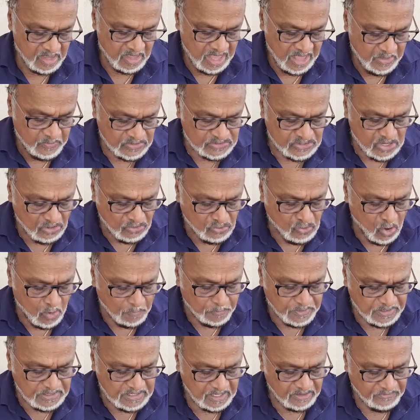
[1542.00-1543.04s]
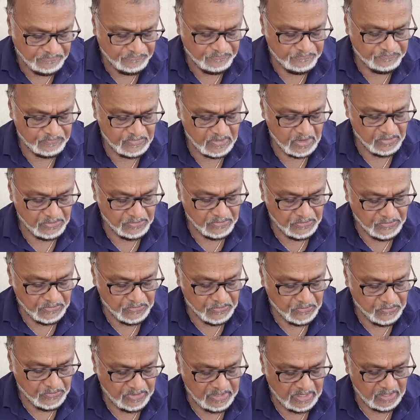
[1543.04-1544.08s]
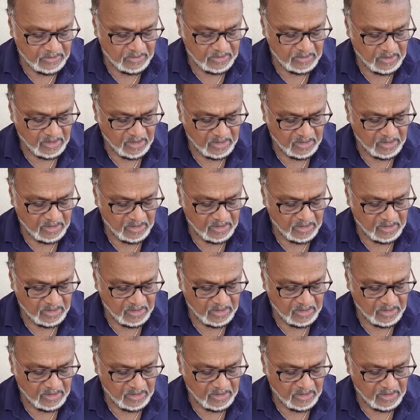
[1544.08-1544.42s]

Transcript: He was uncooperative, rude, and,